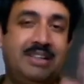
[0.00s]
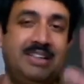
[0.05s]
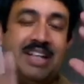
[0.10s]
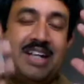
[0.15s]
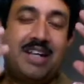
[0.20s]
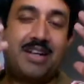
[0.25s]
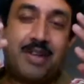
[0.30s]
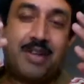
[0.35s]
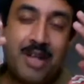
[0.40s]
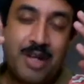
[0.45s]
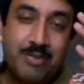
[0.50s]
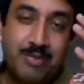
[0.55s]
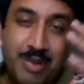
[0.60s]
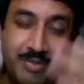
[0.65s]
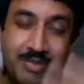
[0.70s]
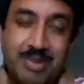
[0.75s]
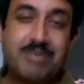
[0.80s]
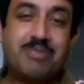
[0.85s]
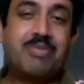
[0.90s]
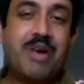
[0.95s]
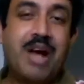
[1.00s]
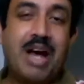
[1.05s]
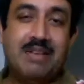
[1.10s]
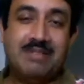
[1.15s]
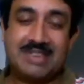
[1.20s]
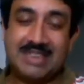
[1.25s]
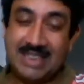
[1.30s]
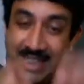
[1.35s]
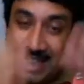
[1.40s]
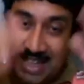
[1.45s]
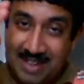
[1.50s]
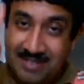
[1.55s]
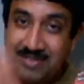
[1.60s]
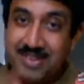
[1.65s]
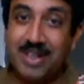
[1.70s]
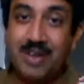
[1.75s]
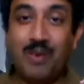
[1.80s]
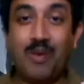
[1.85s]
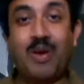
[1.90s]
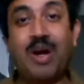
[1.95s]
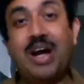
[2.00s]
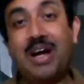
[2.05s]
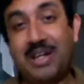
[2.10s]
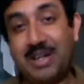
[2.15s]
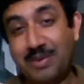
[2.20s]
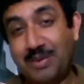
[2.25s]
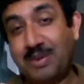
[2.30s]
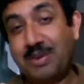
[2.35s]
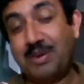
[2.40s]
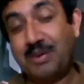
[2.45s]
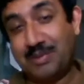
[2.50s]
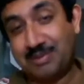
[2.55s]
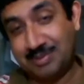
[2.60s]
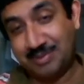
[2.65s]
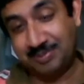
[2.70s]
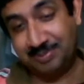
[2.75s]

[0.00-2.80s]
There are 15 primes in every loka you go.